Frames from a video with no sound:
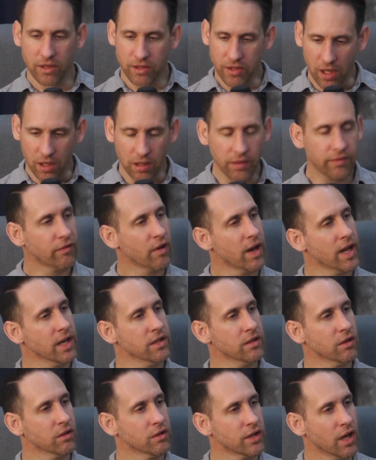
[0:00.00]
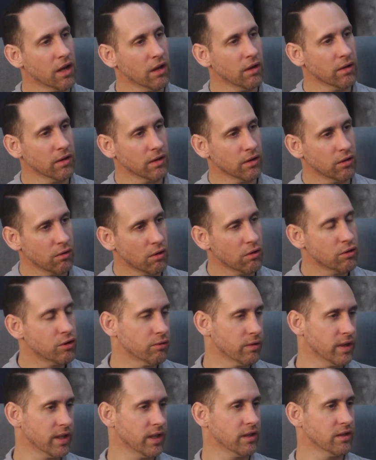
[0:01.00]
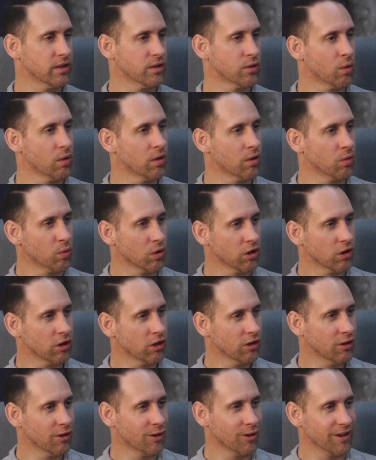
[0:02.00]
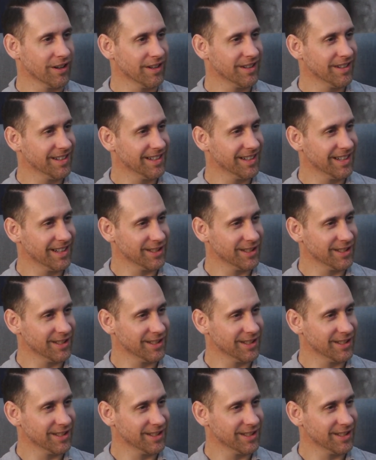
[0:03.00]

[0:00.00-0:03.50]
tell a friend or tell a grocery store worker or